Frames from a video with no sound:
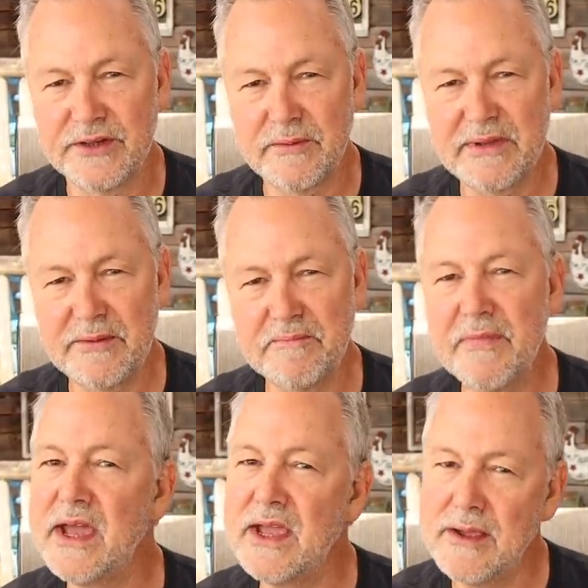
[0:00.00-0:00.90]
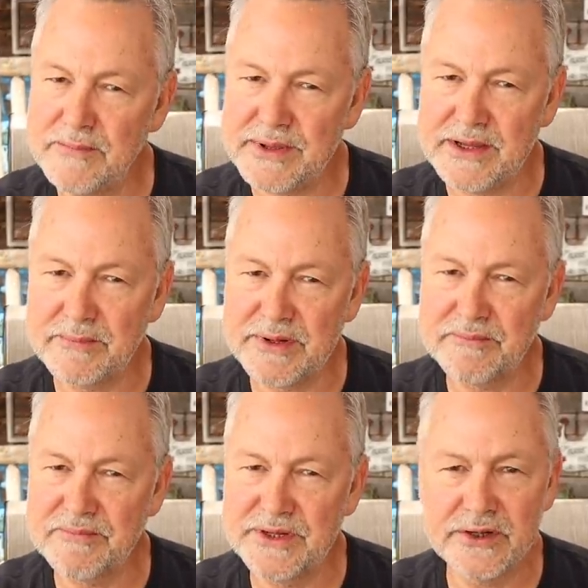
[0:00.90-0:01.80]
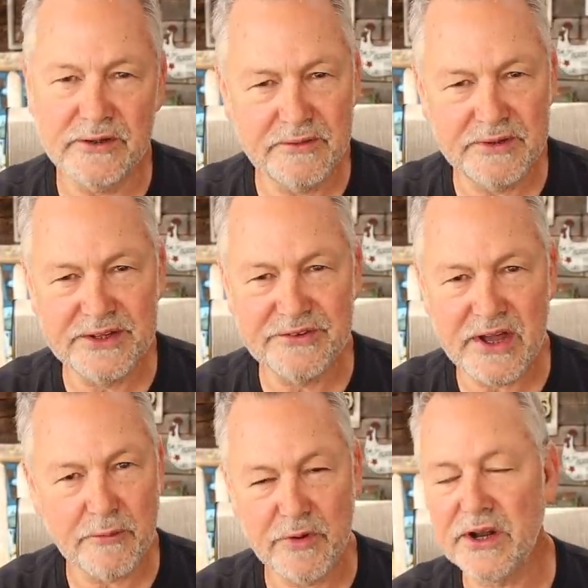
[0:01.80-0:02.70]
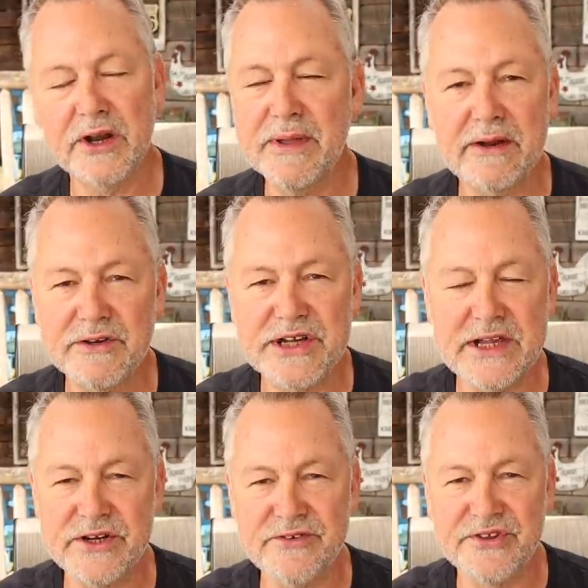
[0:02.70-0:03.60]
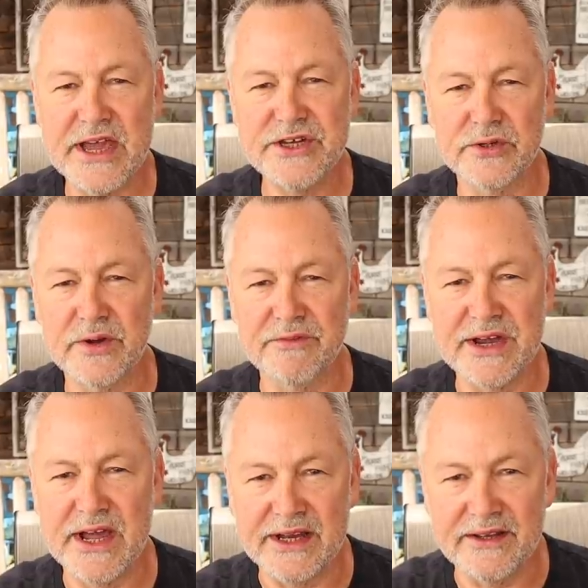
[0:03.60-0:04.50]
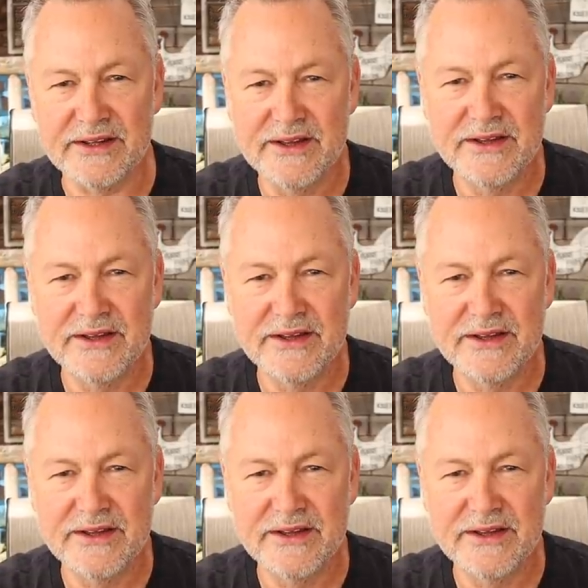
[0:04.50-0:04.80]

I mean, maybe, but you know, it's not. We're going to be able to change our schedule overnight.